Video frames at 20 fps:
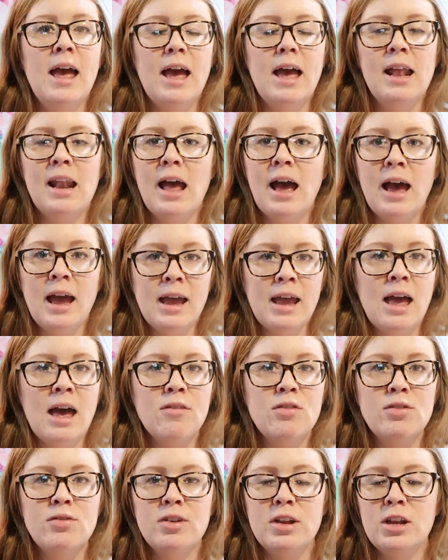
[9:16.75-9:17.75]
And I
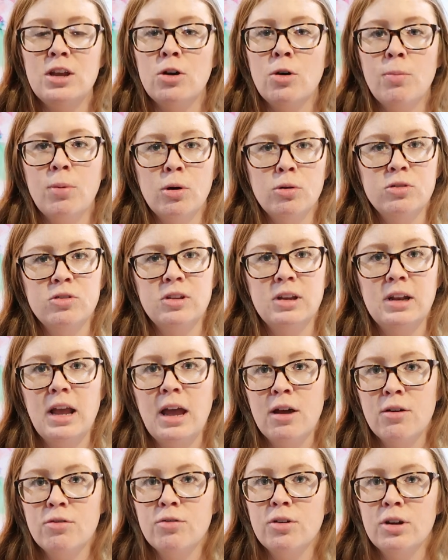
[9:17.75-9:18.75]
have a video posted
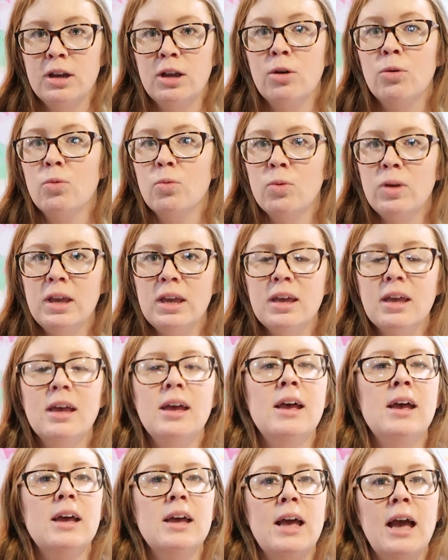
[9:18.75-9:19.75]
every week
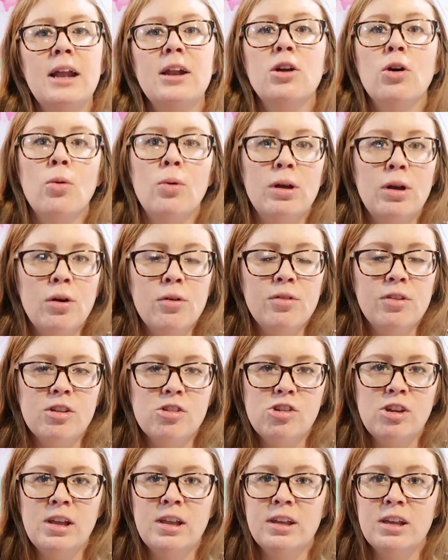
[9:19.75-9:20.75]
kind of going over the
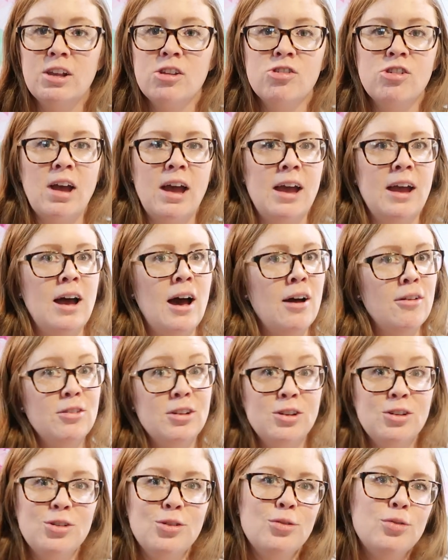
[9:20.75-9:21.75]
challenge. I
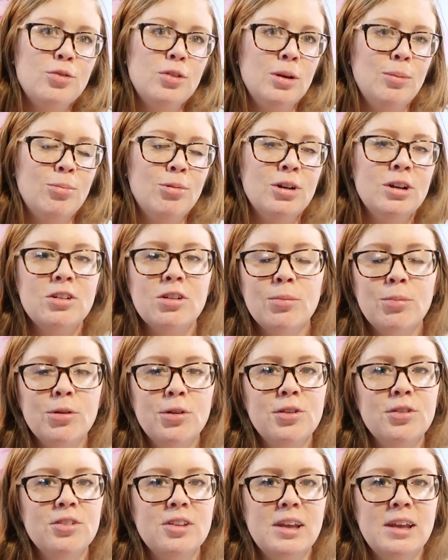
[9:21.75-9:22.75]
often do free
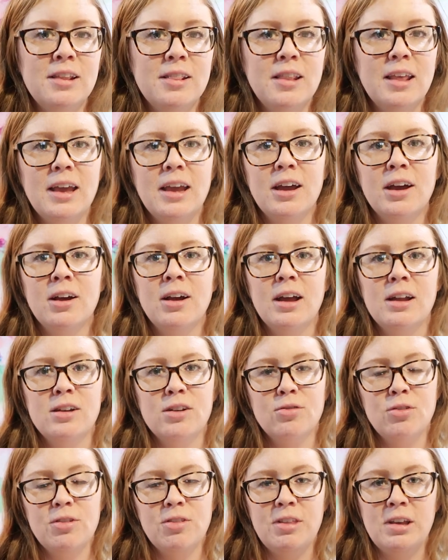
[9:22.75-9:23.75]
printables in there and
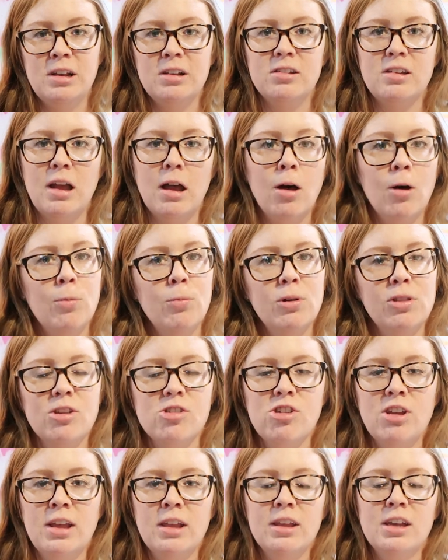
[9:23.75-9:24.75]
different things to help with the
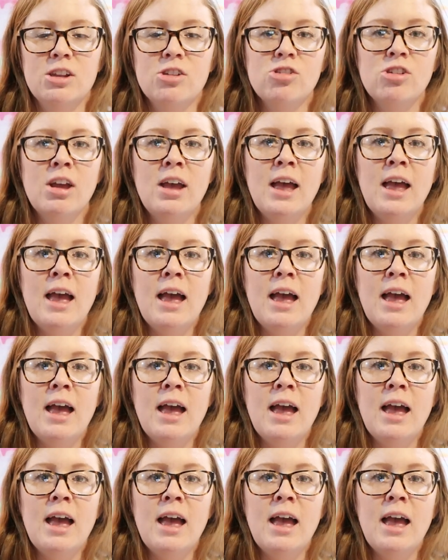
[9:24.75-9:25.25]
challenge.